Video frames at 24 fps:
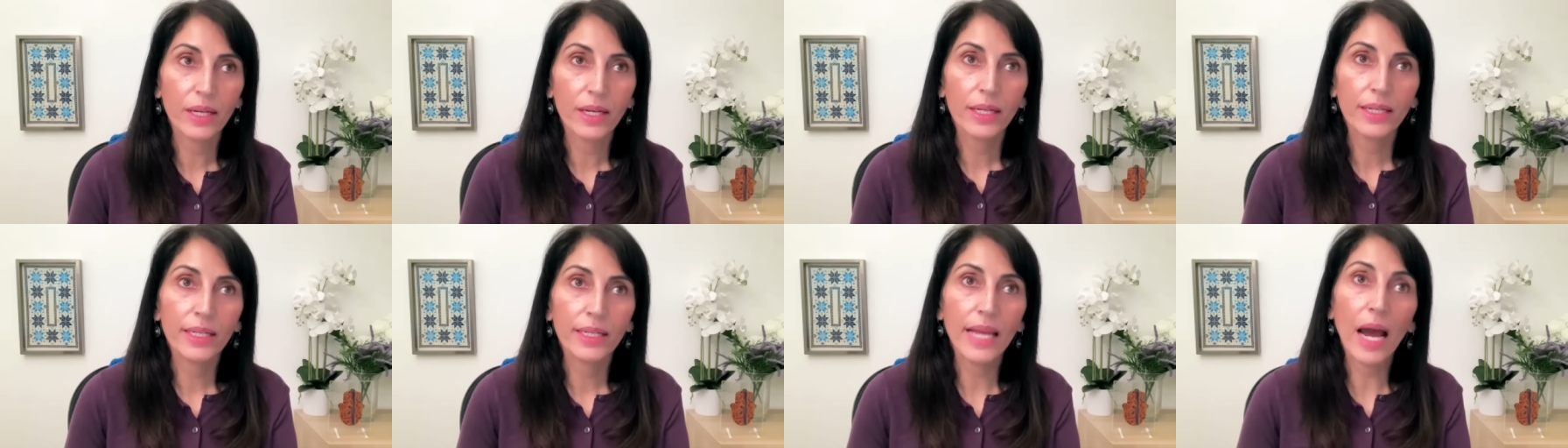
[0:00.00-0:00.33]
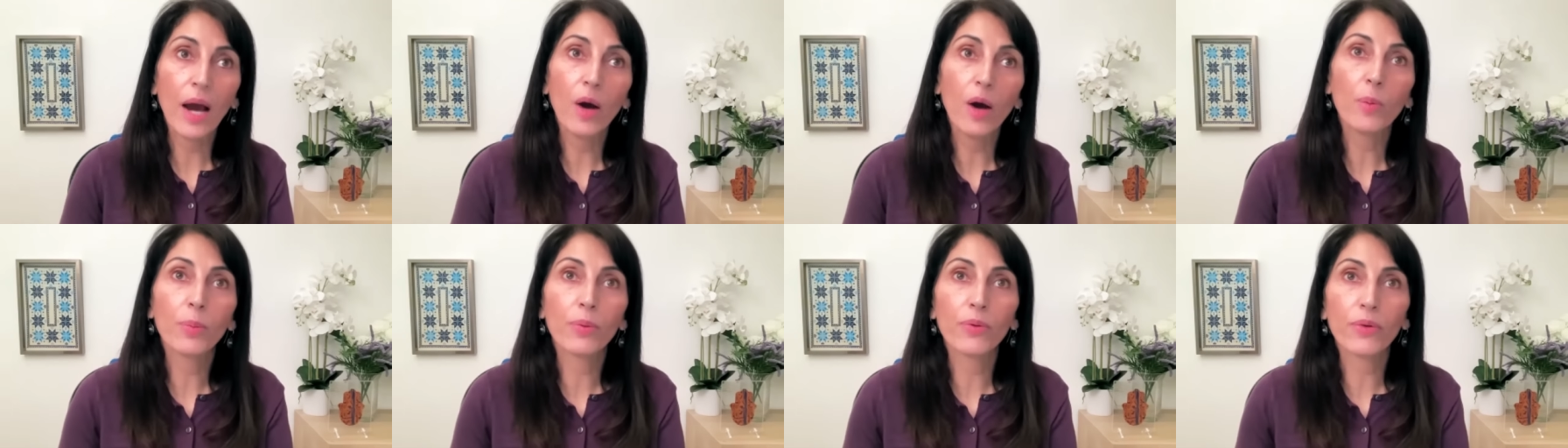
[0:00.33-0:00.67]

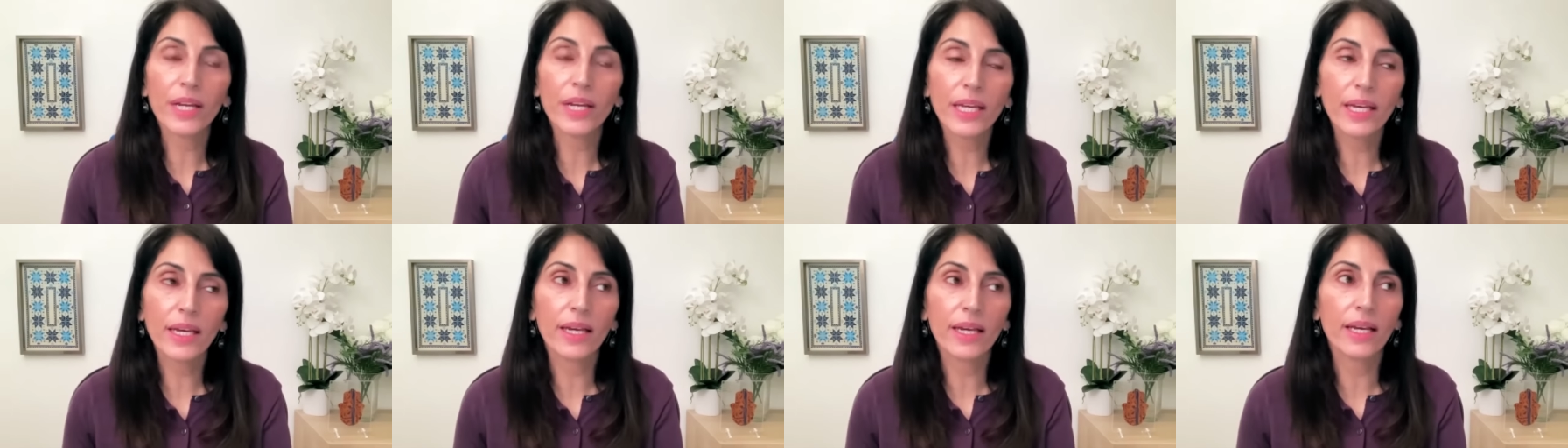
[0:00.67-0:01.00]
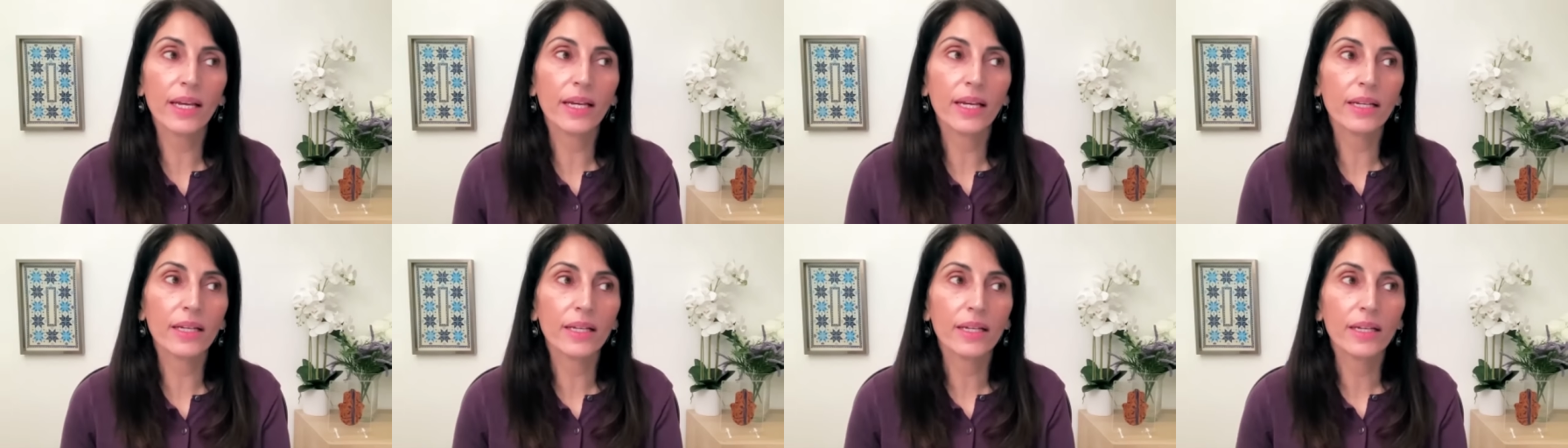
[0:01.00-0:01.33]
now
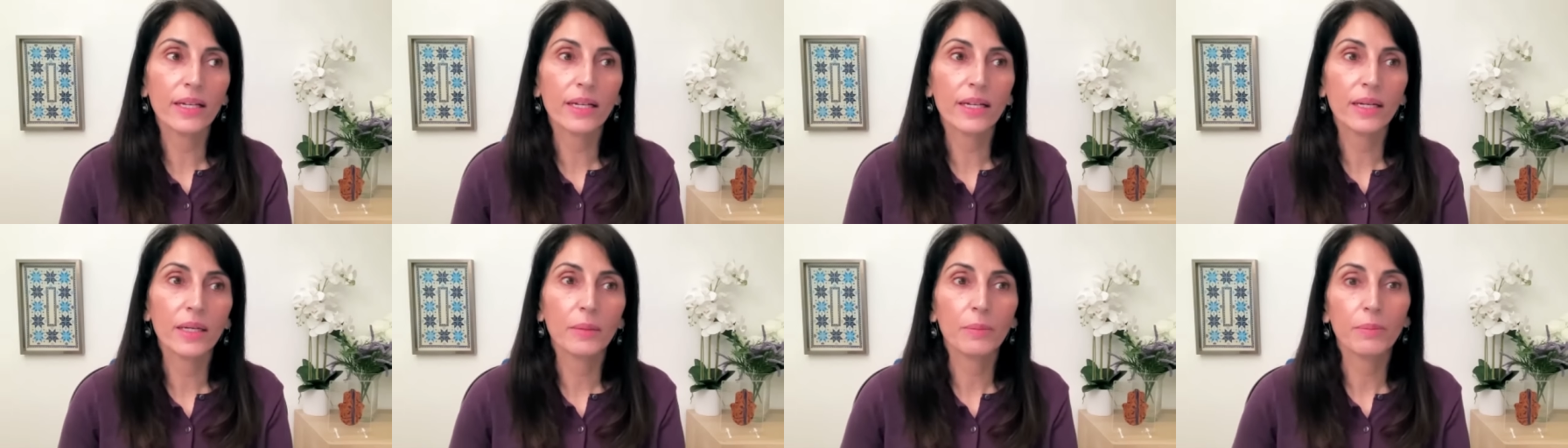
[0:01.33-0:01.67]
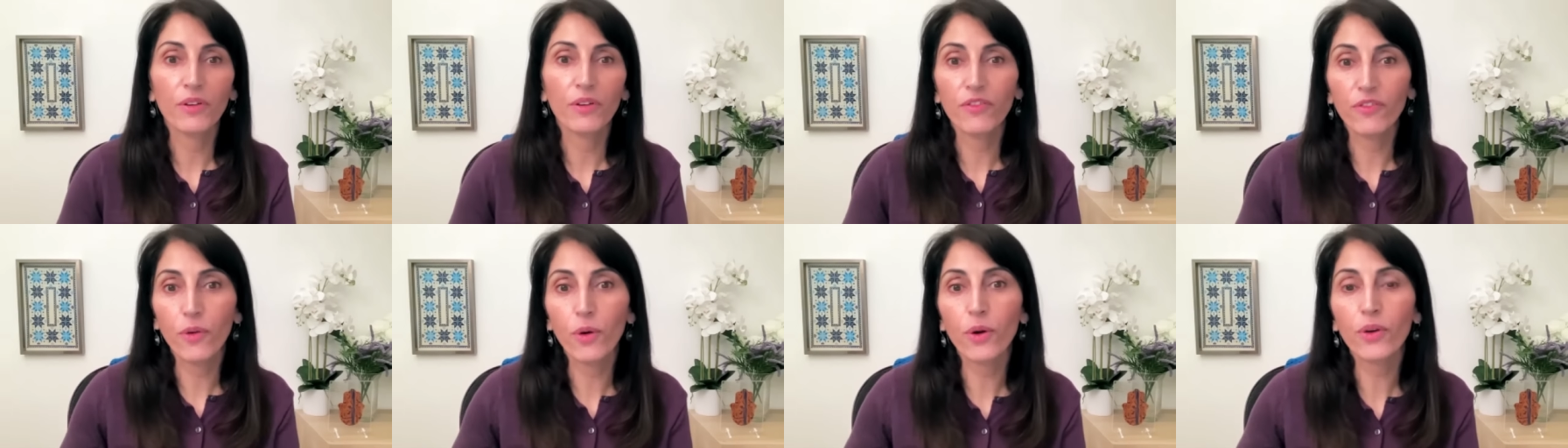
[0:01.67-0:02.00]
bringing
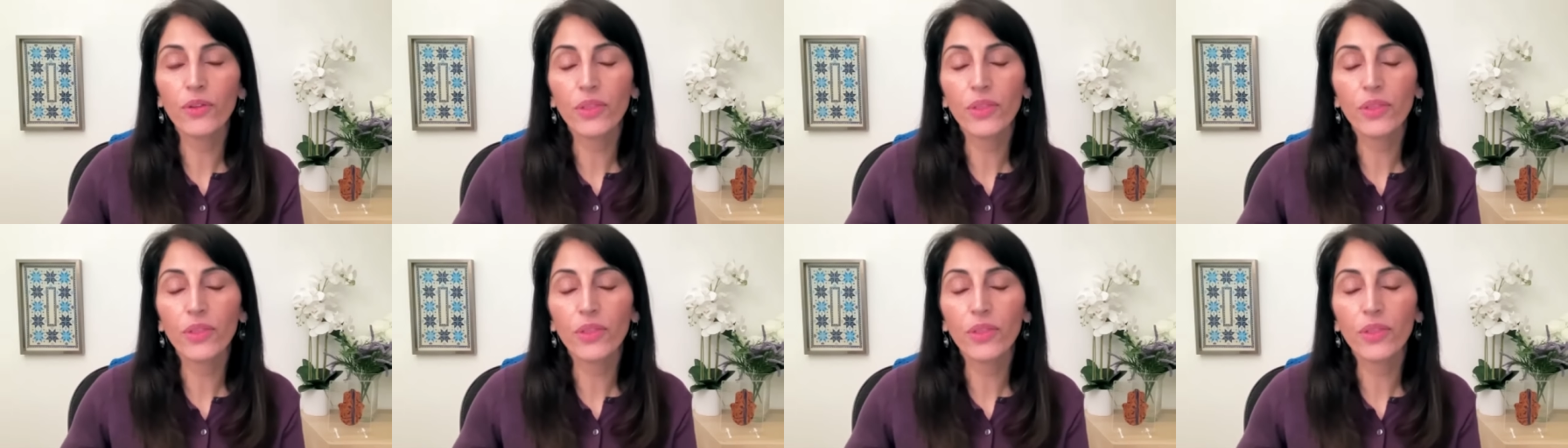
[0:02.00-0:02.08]
before